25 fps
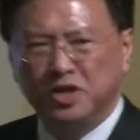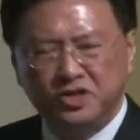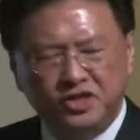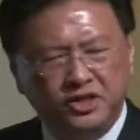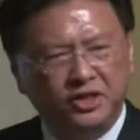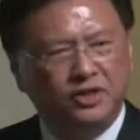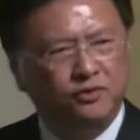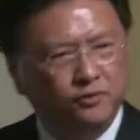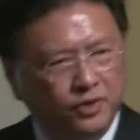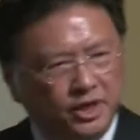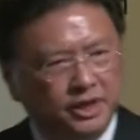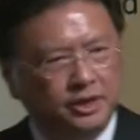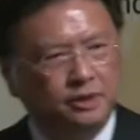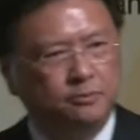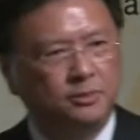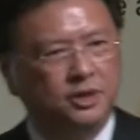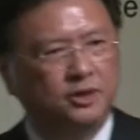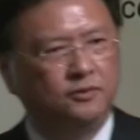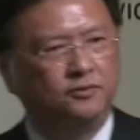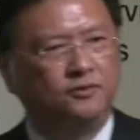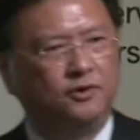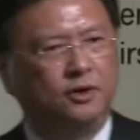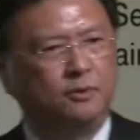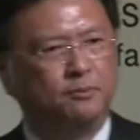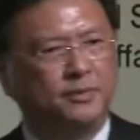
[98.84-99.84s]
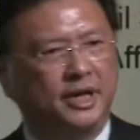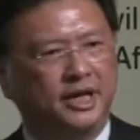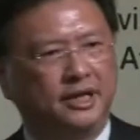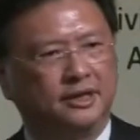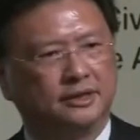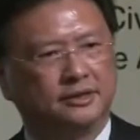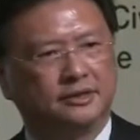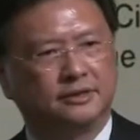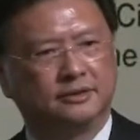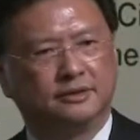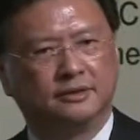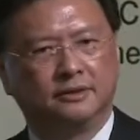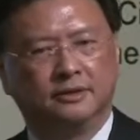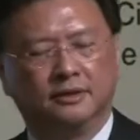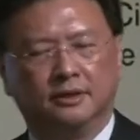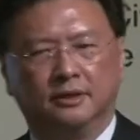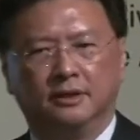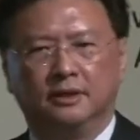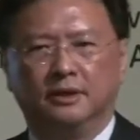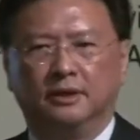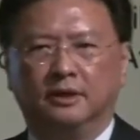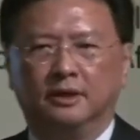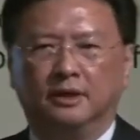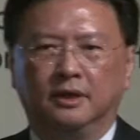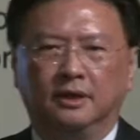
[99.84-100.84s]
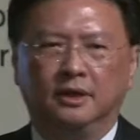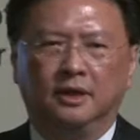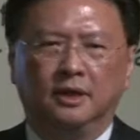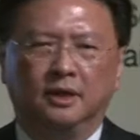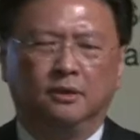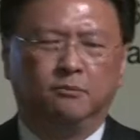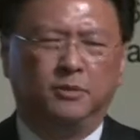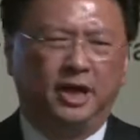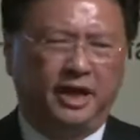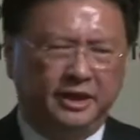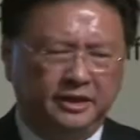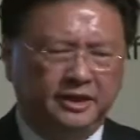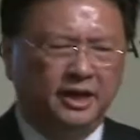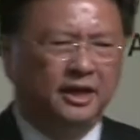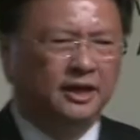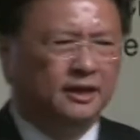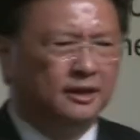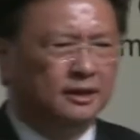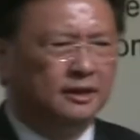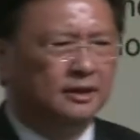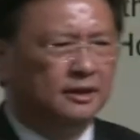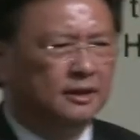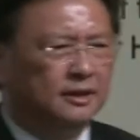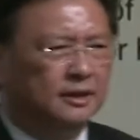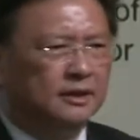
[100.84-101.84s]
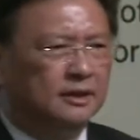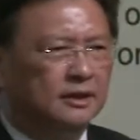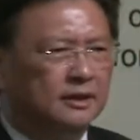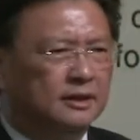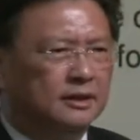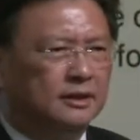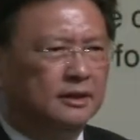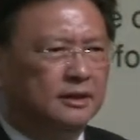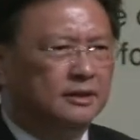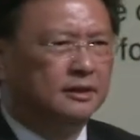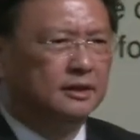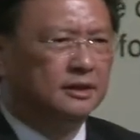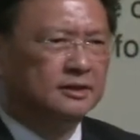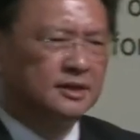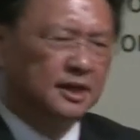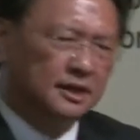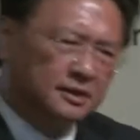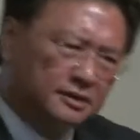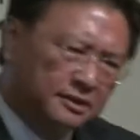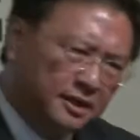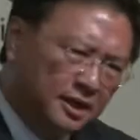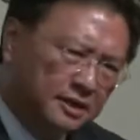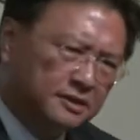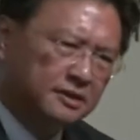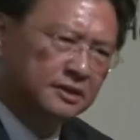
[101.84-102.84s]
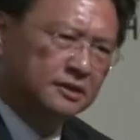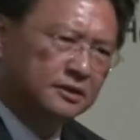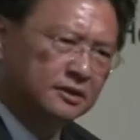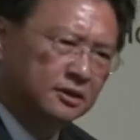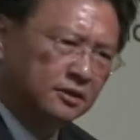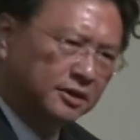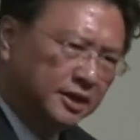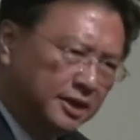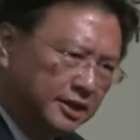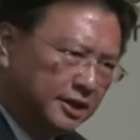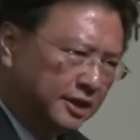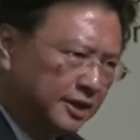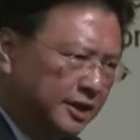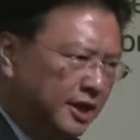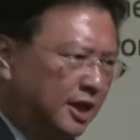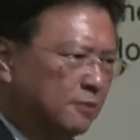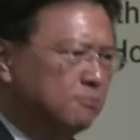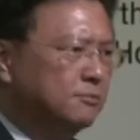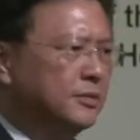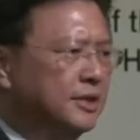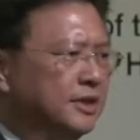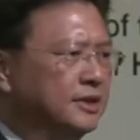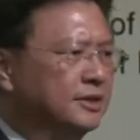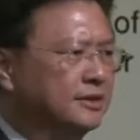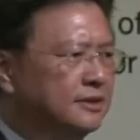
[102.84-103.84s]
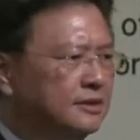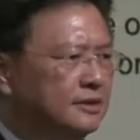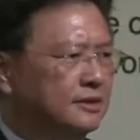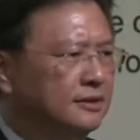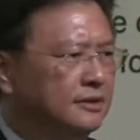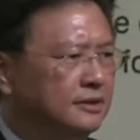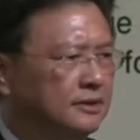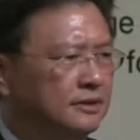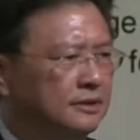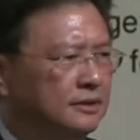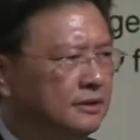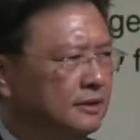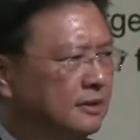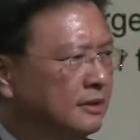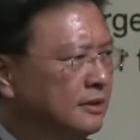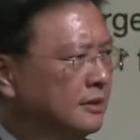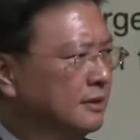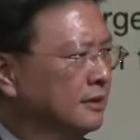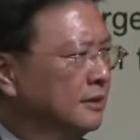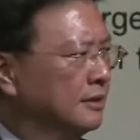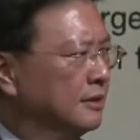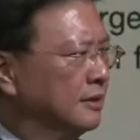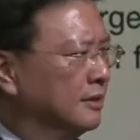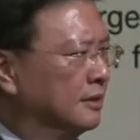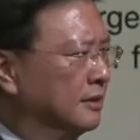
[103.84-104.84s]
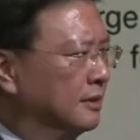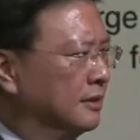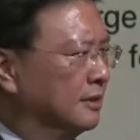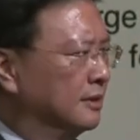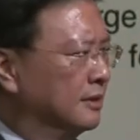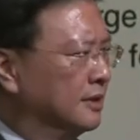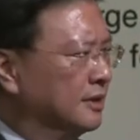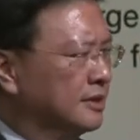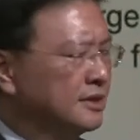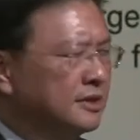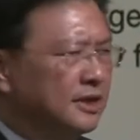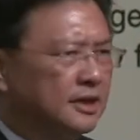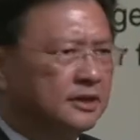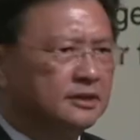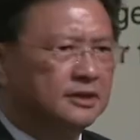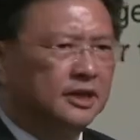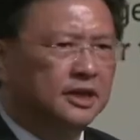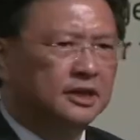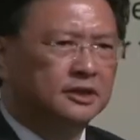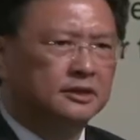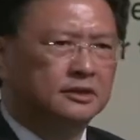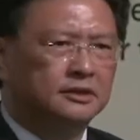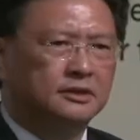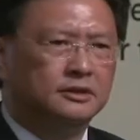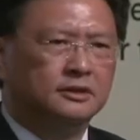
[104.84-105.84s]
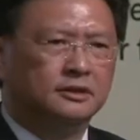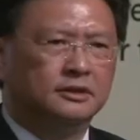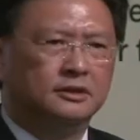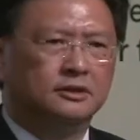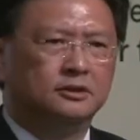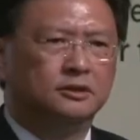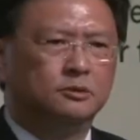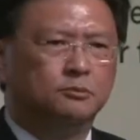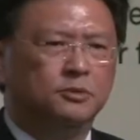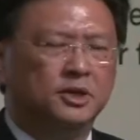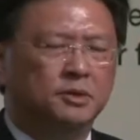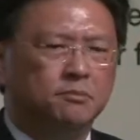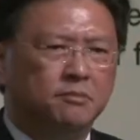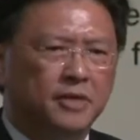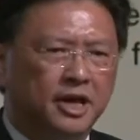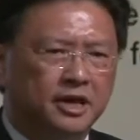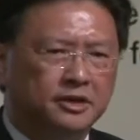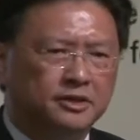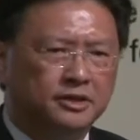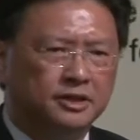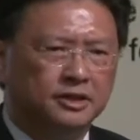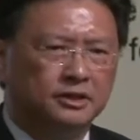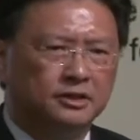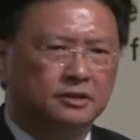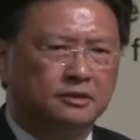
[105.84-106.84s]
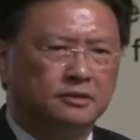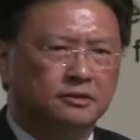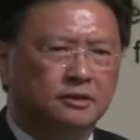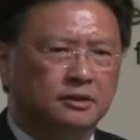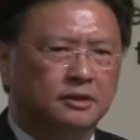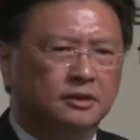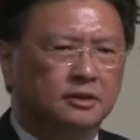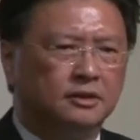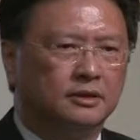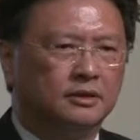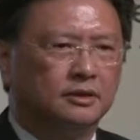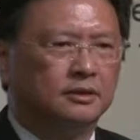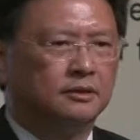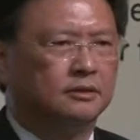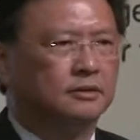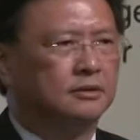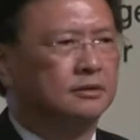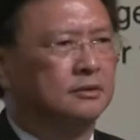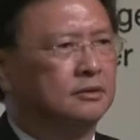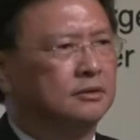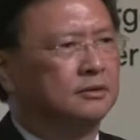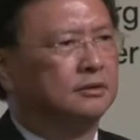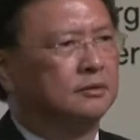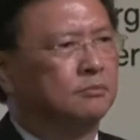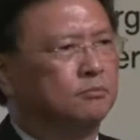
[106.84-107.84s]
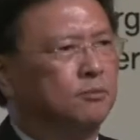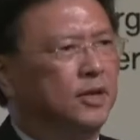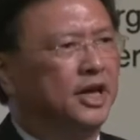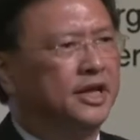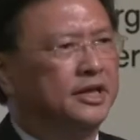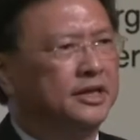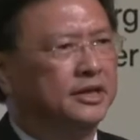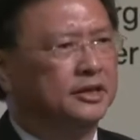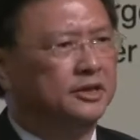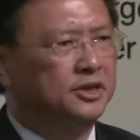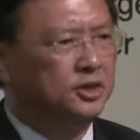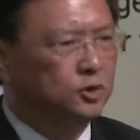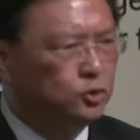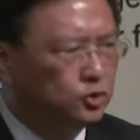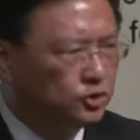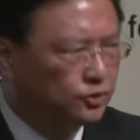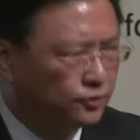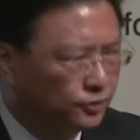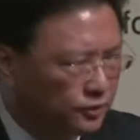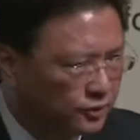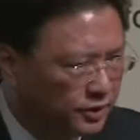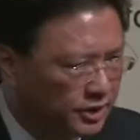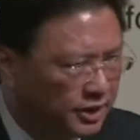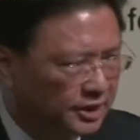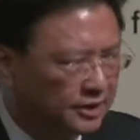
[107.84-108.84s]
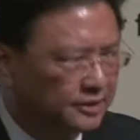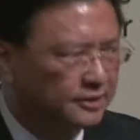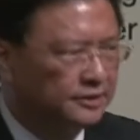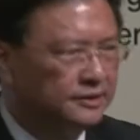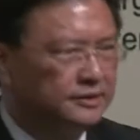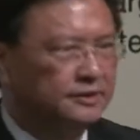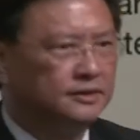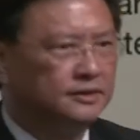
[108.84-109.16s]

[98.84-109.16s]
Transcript: machine-readable formats. But I think the success is not in the numbers. The success should be measured by the usefulness,